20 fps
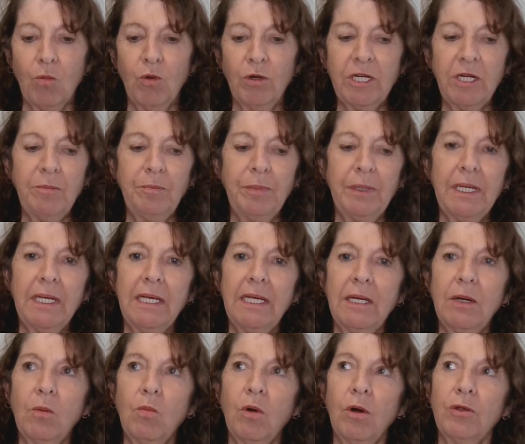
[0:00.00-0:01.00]
Would it
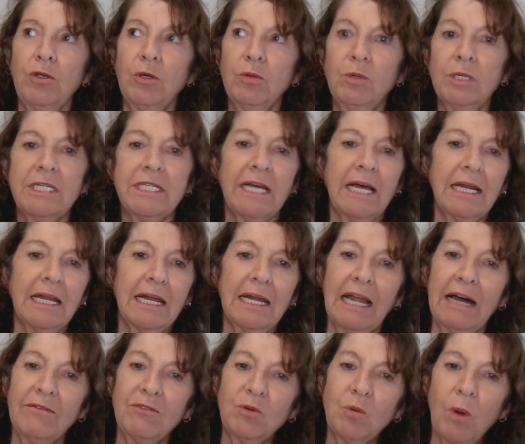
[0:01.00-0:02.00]
be what you would tell a
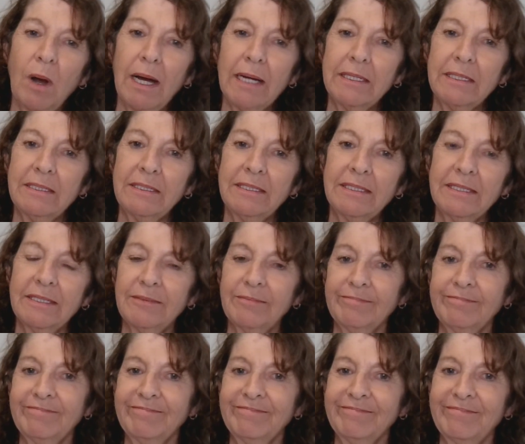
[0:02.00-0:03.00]
loved one?
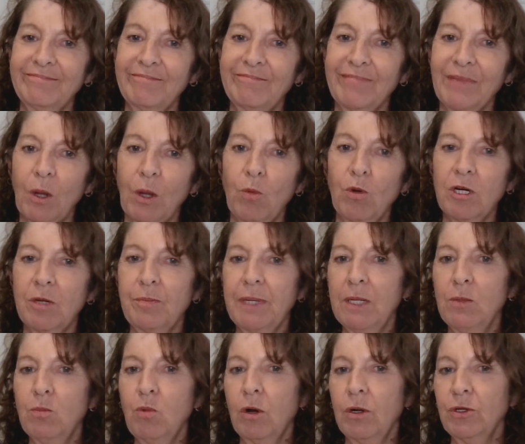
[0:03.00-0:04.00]
Would it
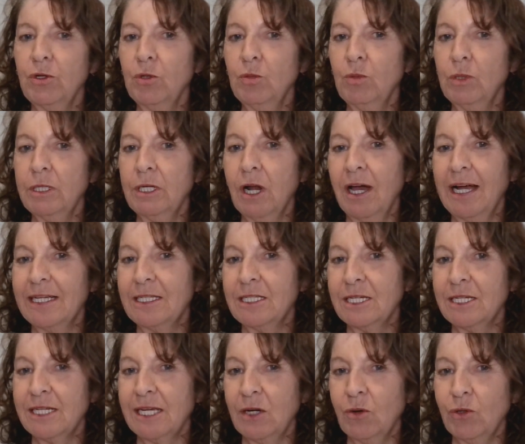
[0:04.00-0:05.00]
be what you would like
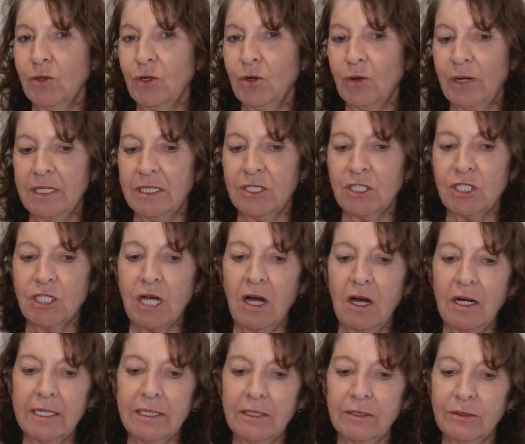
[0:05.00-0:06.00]
to tell your inner
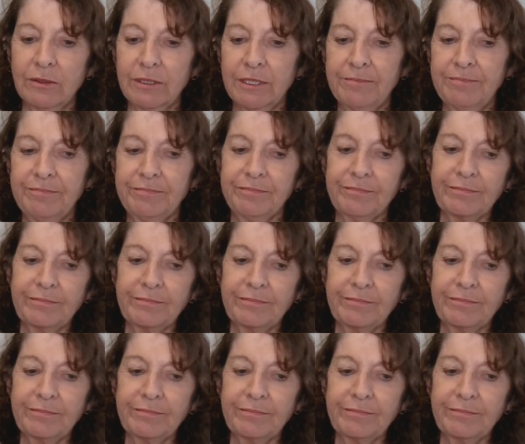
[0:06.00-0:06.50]
child?